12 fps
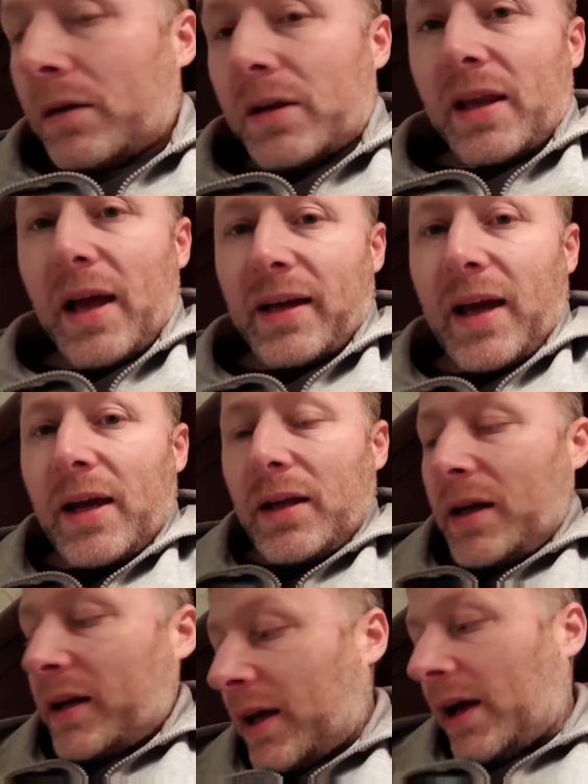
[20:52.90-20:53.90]
Did it again
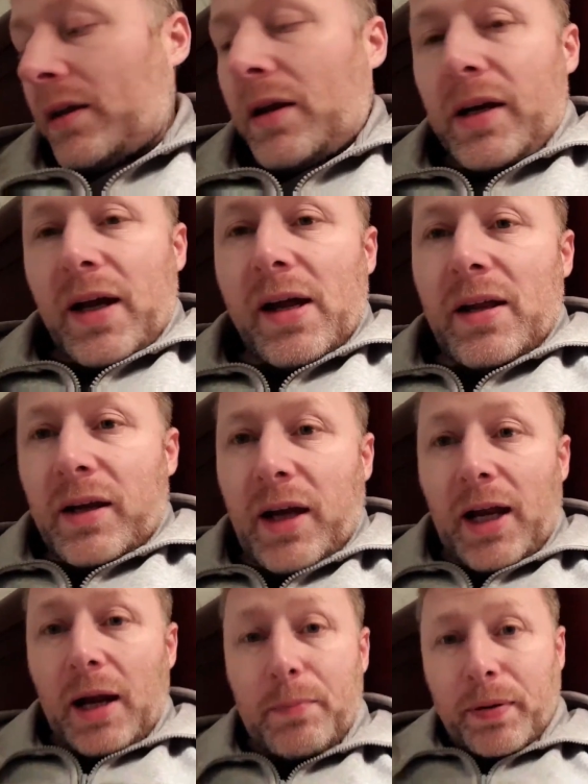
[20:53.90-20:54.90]
and again, again and
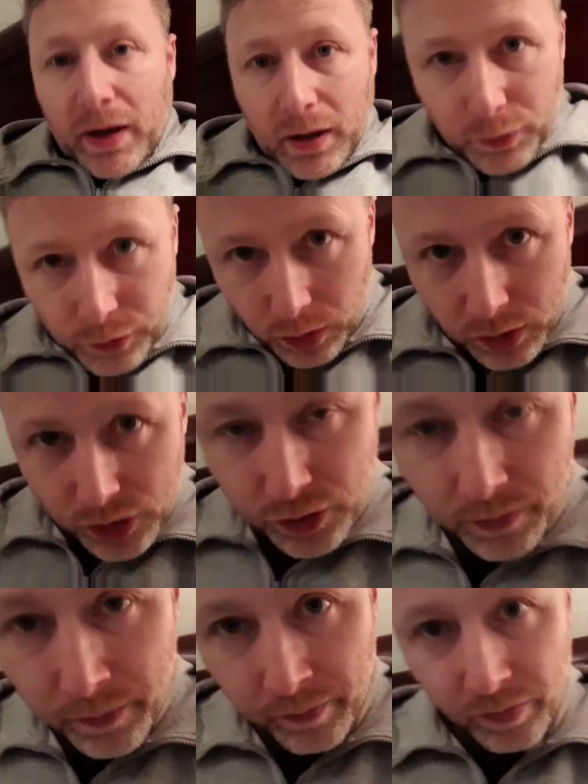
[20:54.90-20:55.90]
again. I'm paying a
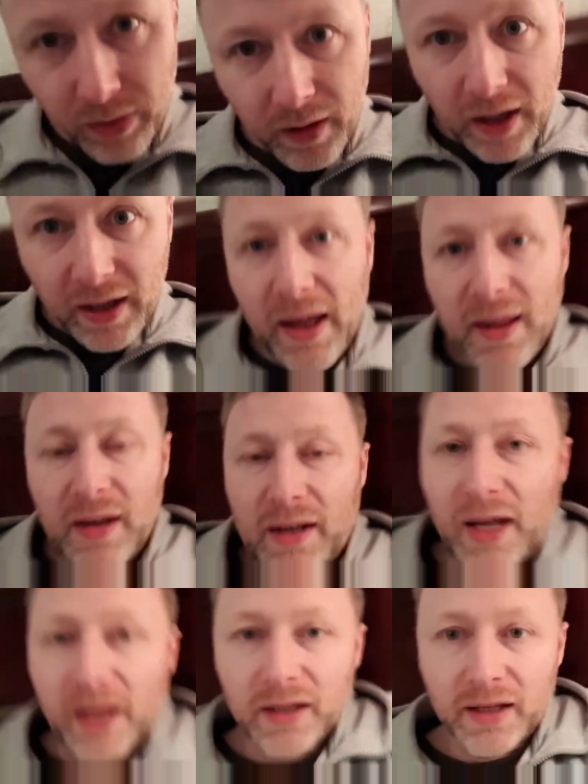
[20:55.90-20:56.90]
fortune. Again and
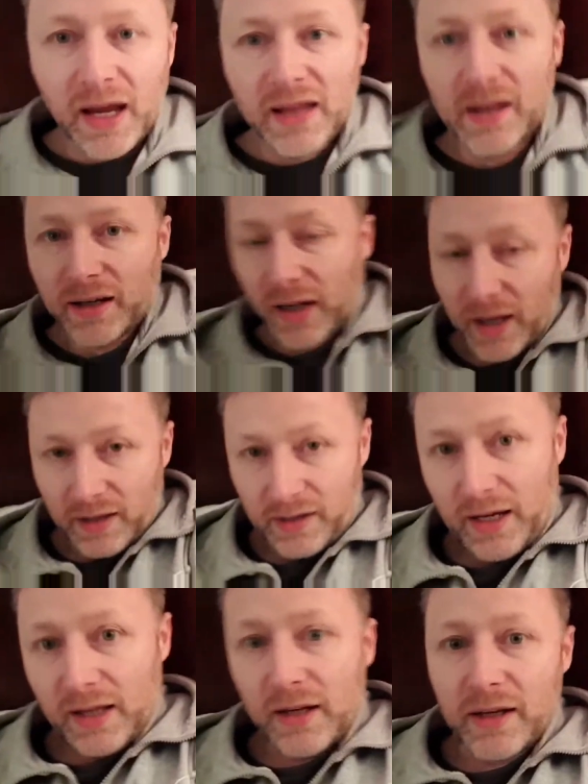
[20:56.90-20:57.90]
again, again and again and
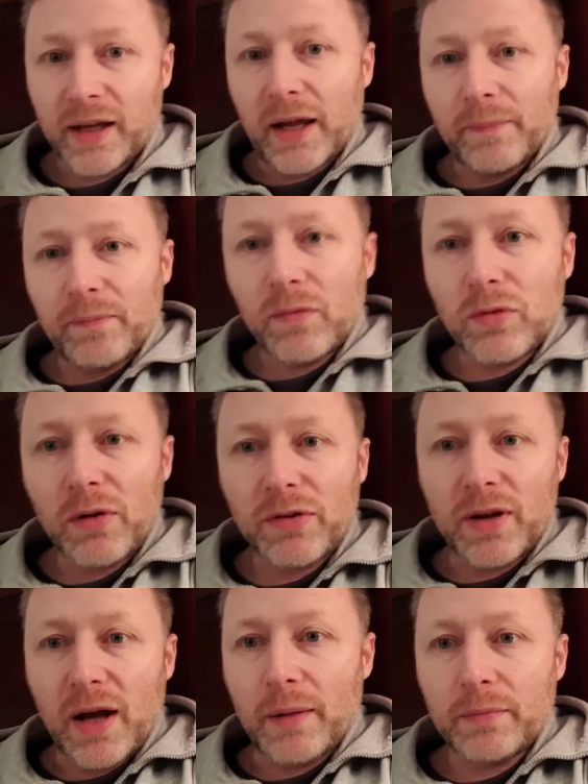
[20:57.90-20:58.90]
again and again.
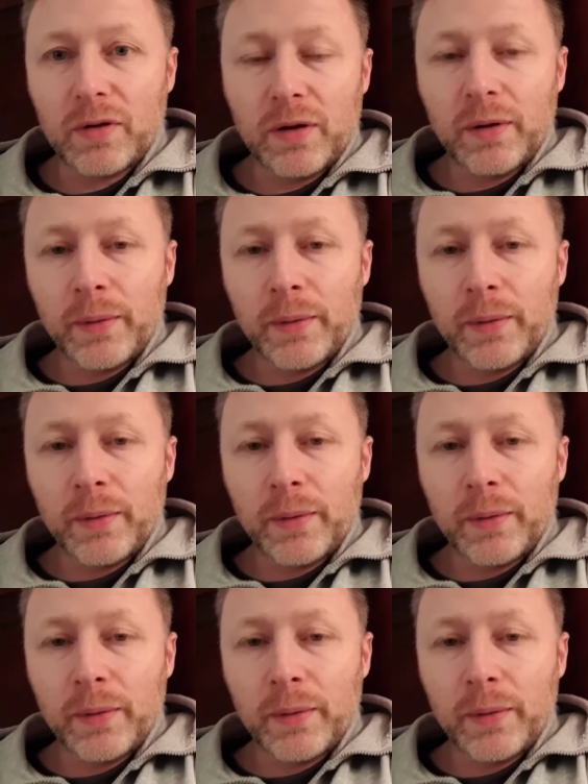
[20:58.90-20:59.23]
Nothing harmed.